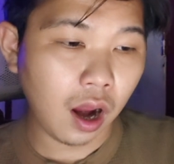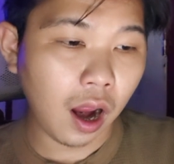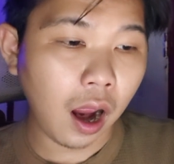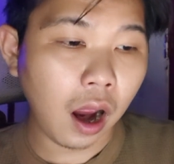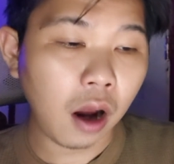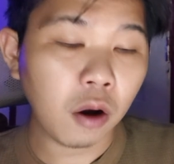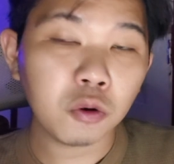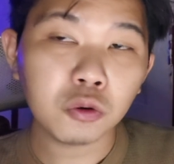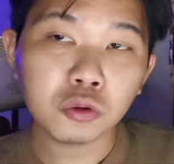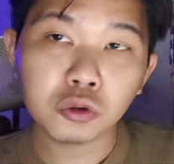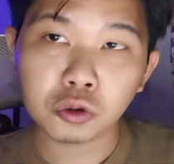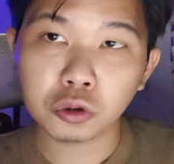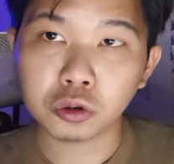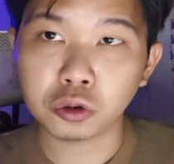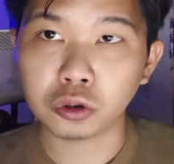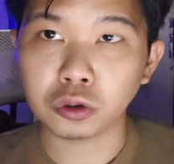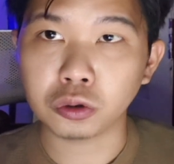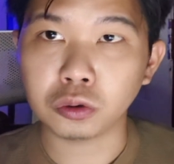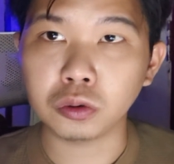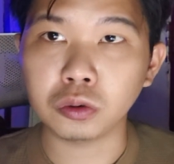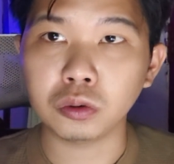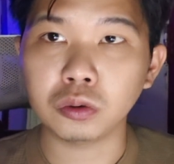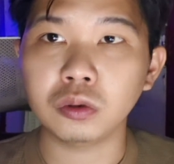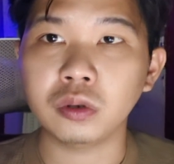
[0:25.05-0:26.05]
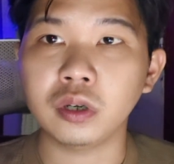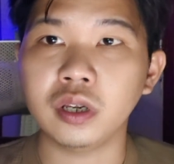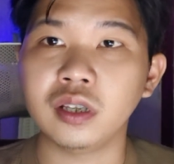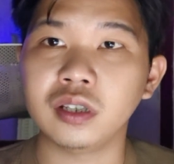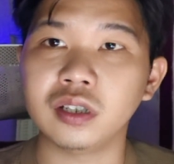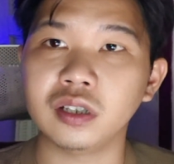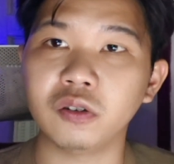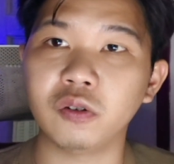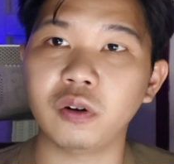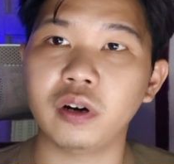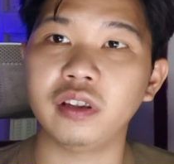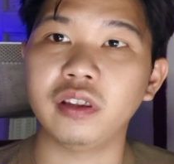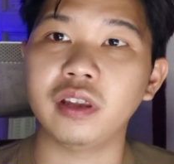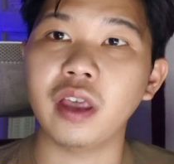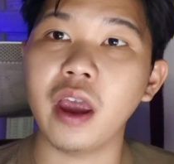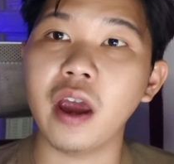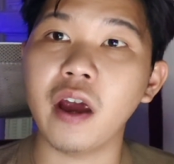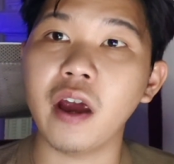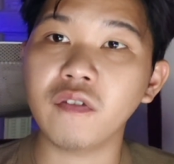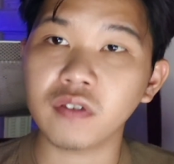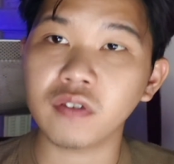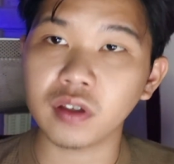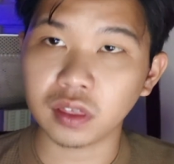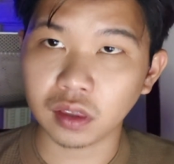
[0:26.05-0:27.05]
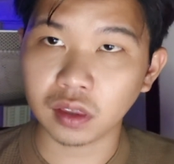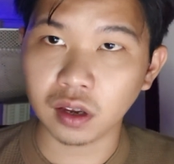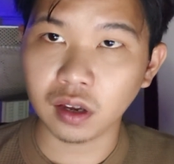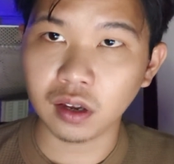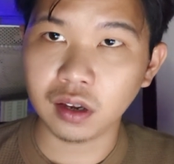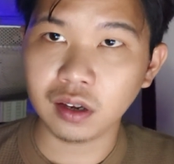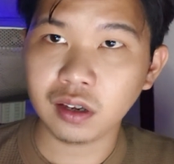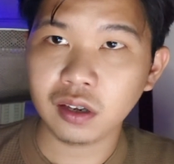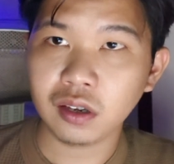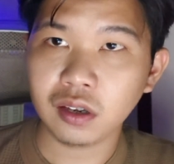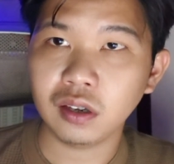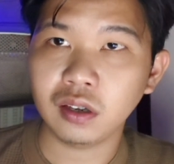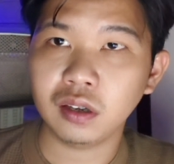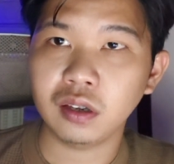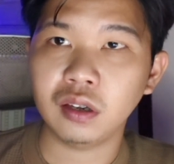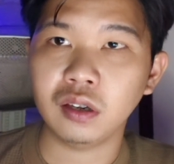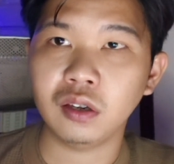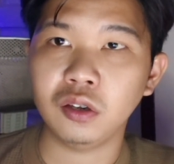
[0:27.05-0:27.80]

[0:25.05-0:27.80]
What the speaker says: how to integrate everything